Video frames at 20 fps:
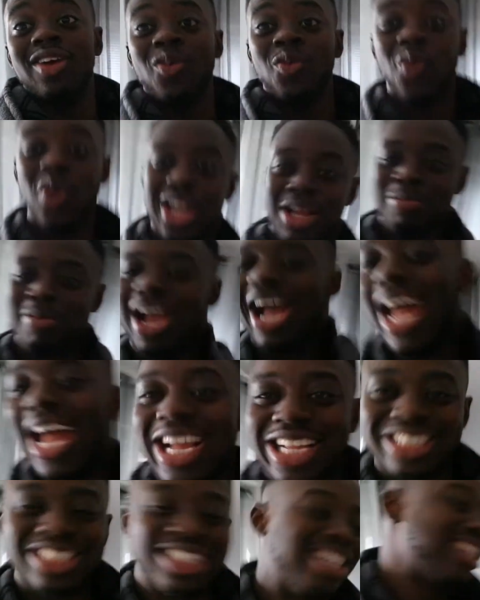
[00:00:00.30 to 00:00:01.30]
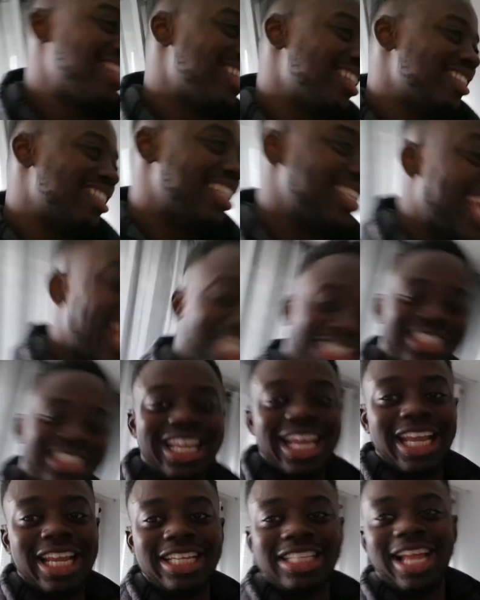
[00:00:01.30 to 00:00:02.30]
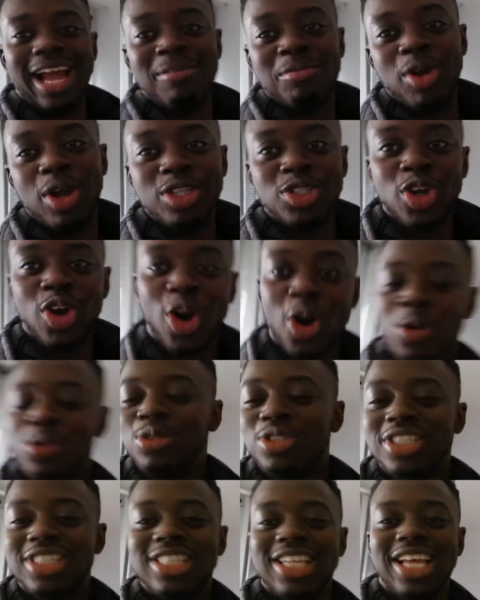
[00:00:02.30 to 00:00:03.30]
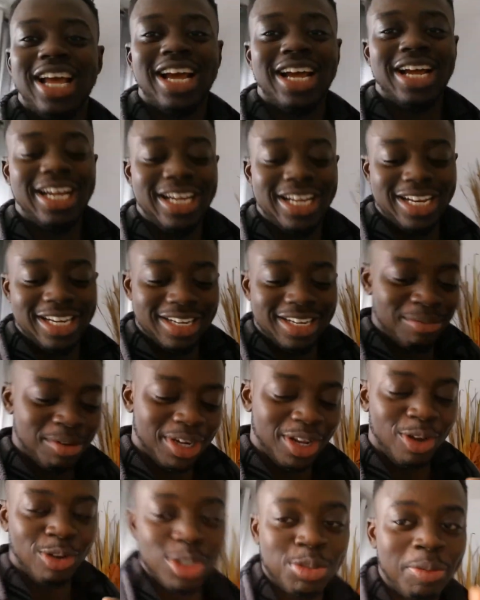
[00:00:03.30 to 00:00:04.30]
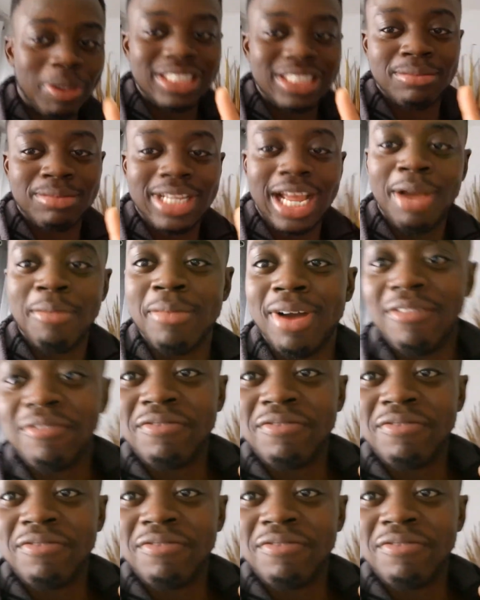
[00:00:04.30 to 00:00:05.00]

What up, guys? Today's a day that I'm going to Aarhus and I'm going to go spend some time with my